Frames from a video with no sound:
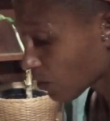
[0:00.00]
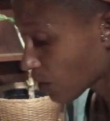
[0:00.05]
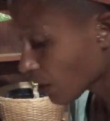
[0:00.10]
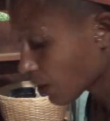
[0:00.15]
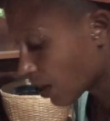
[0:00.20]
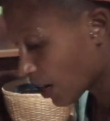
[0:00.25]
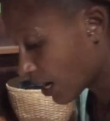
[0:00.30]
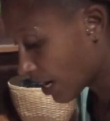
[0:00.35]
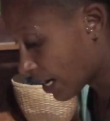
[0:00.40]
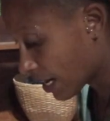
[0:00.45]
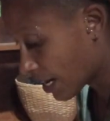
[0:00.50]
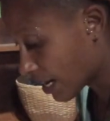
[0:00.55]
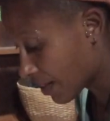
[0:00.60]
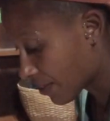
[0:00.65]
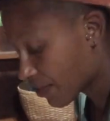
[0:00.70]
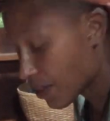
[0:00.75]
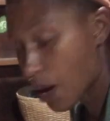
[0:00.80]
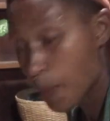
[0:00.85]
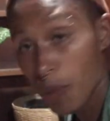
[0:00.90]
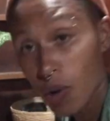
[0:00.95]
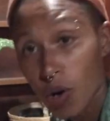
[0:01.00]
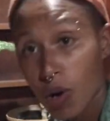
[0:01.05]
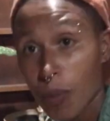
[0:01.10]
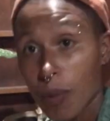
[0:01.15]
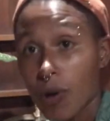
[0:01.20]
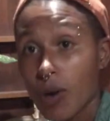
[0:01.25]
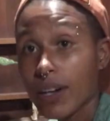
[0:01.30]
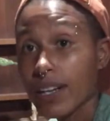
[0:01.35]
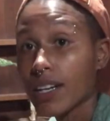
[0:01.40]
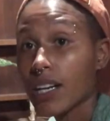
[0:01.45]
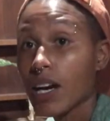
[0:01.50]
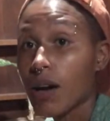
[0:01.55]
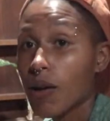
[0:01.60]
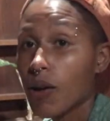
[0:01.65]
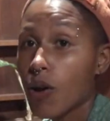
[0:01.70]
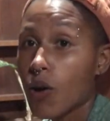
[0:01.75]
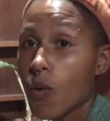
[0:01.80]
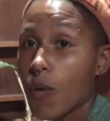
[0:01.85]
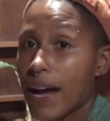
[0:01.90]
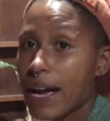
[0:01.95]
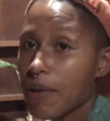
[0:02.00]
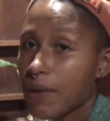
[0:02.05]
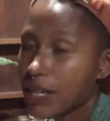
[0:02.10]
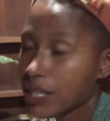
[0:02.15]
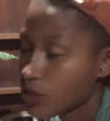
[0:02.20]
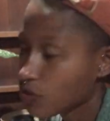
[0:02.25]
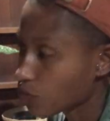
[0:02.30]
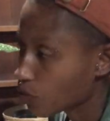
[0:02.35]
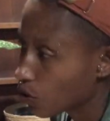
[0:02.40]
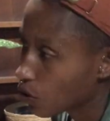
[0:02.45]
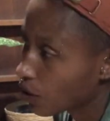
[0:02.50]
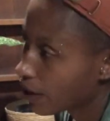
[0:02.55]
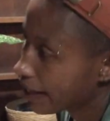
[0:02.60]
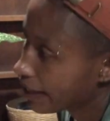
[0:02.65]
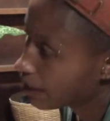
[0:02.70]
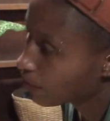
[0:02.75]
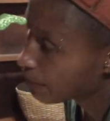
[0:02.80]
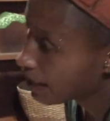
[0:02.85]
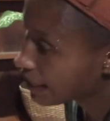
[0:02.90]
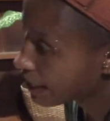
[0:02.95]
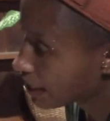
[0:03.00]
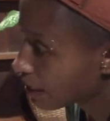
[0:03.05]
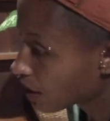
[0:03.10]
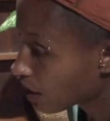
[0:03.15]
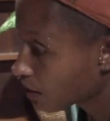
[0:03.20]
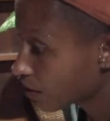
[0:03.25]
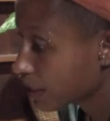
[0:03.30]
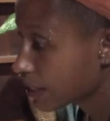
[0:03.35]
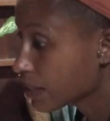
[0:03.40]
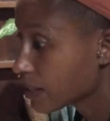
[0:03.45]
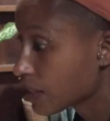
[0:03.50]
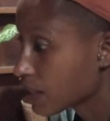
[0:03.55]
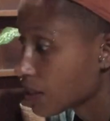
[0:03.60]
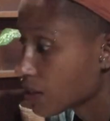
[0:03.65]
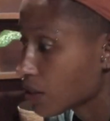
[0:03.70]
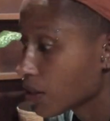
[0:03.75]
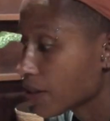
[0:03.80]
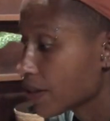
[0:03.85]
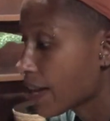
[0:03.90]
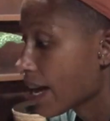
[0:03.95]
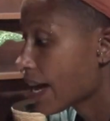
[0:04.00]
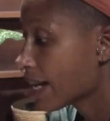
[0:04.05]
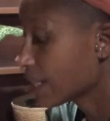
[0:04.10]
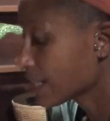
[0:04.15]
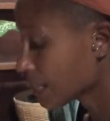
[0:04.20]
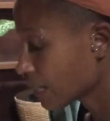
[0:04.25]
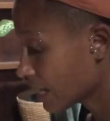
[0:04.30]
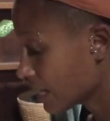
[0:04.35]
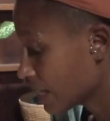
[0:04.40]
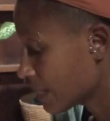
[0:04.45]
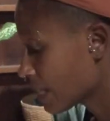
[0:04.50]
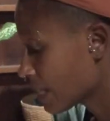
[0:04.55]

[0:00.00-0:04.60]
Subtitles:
a pawpaw can go a long way when it's raw in making curries, and so that is